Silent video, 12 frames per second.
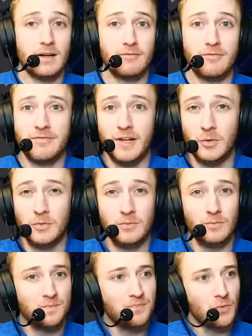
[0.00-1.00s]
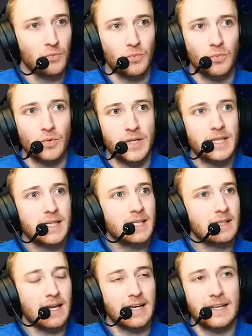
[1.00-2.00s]
felt
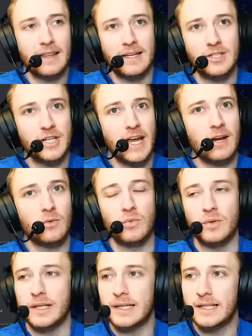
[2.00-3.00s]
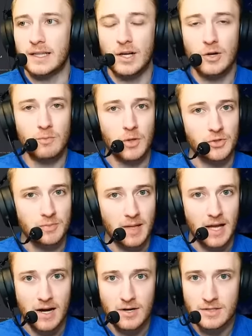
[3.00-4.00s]
really like she had really low
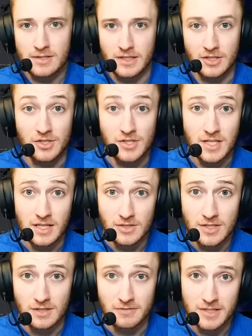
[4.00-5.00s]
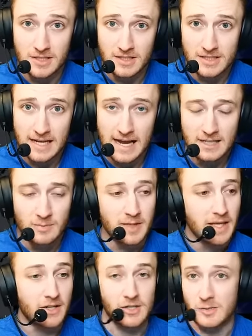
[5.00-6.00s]
multipliers in her skills and her physical attacks, but
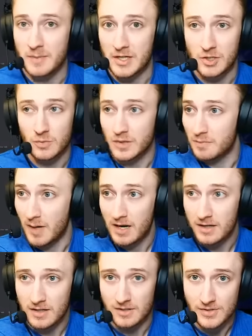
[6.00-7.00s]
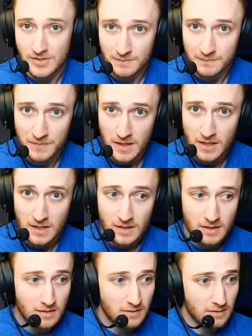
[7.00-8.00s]
then her special was bonkers.
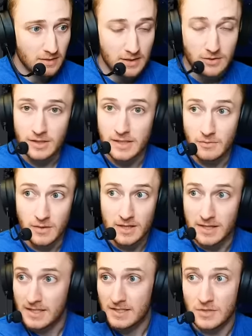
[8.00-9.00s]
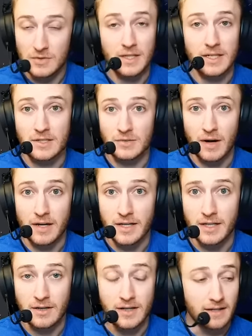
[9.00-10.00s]
It's literally what this unit is right
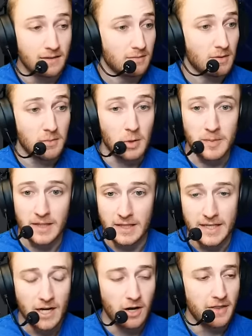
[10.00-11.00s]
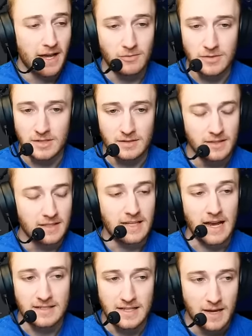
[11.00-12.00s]
here. In the mobility, all that was the
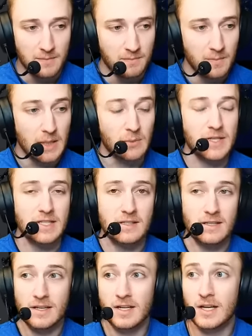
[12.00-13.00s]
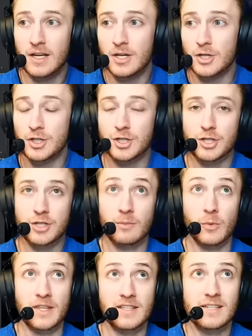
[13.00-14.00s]
exact same. But with
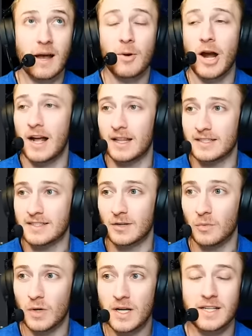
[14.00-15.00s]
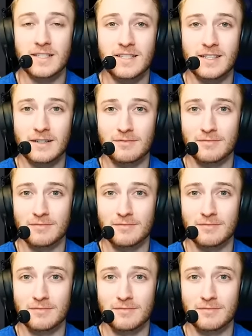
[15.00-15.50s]
Summer Alice, there was